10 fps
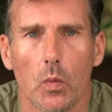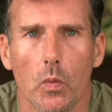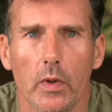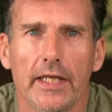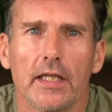
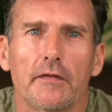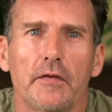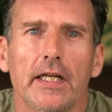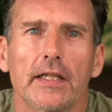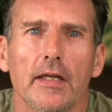We
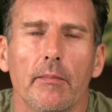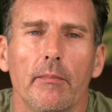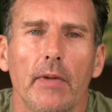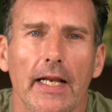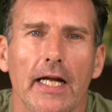figured that
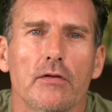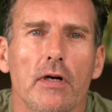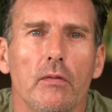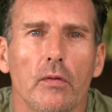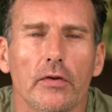a Land
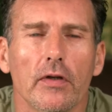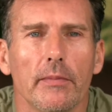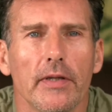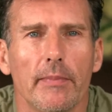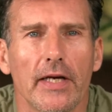Rover was going to
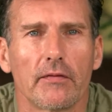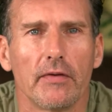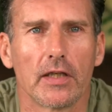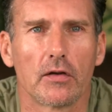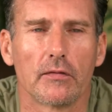be the best
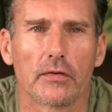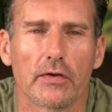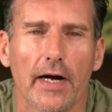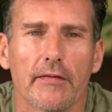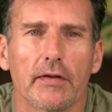vehicle for
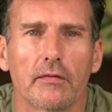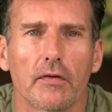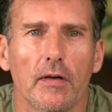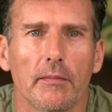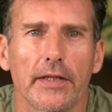driving
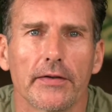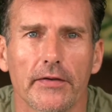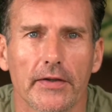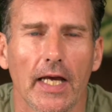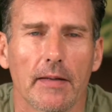from London
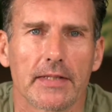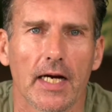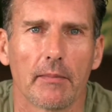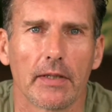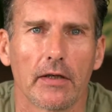to Cape
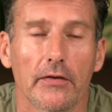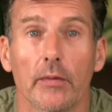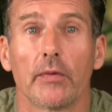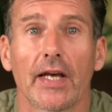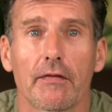Town because
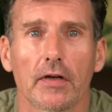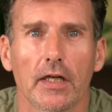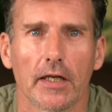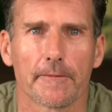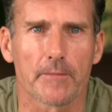it was
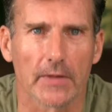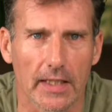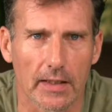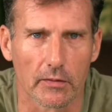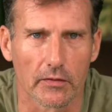Africa
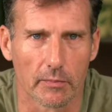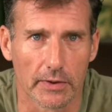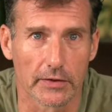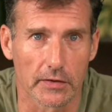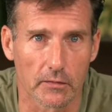and it was the
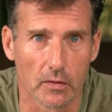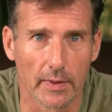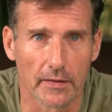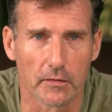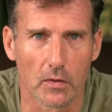British
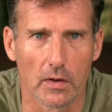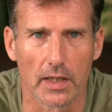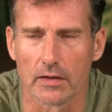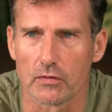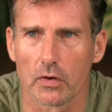
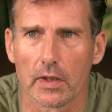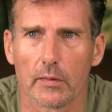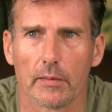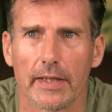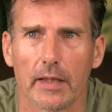4x4, and surely
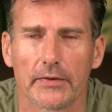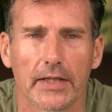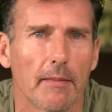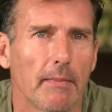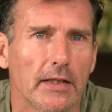we'd be able to
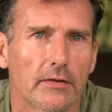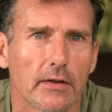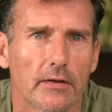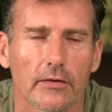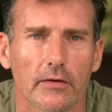get
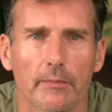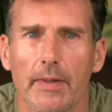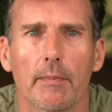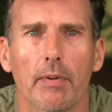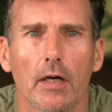maintenance and
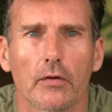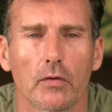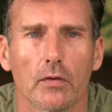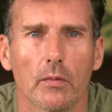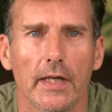spare parts
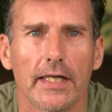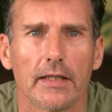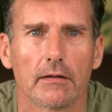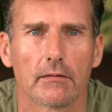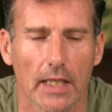all the way,
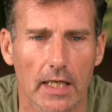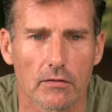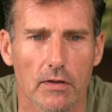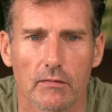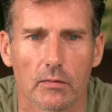and the
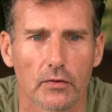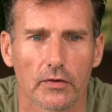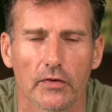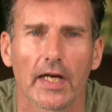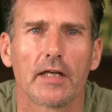Land Rover was
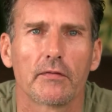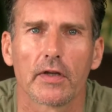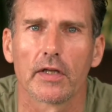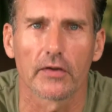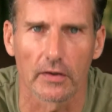designed for
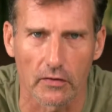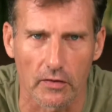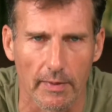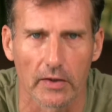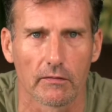this. It's
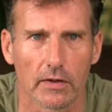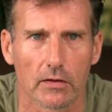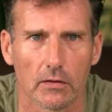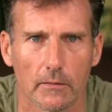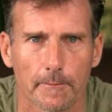the best
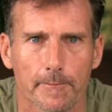vehicle.